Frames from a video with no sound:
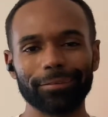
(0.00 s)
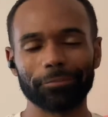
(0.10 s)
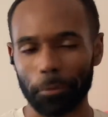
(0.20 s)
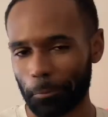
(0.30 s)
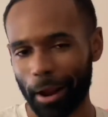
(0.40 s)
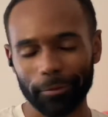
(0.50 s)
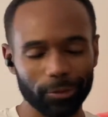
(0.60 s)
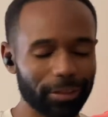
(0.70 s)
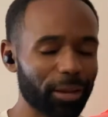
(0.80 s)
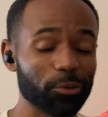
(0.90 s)
if I'm right. I
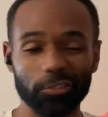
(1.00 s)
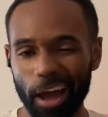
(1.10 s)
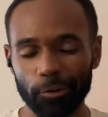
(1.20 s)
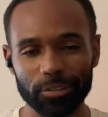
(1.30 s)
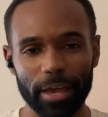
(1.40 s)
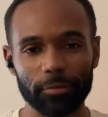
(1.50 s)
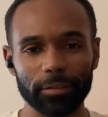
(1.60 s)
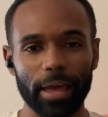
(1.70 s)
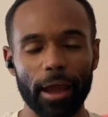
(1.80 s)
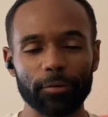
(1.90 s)
think it was 5:07
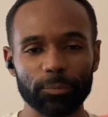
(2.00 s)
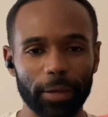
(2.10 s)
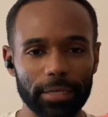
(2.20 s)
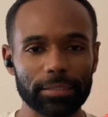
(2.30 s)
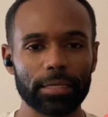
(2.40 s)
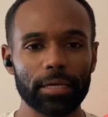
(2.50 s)
average pace